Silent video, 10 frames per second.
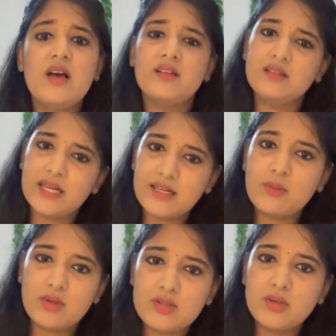and that
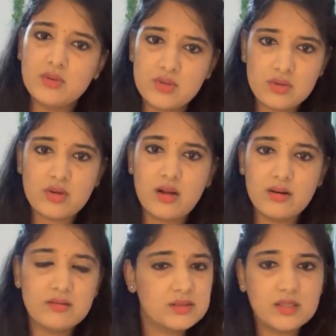time also used to
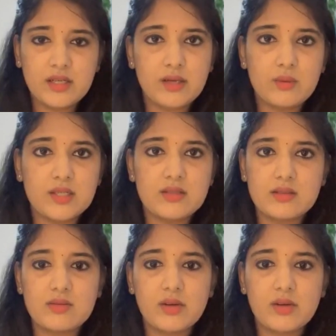solve certain questions.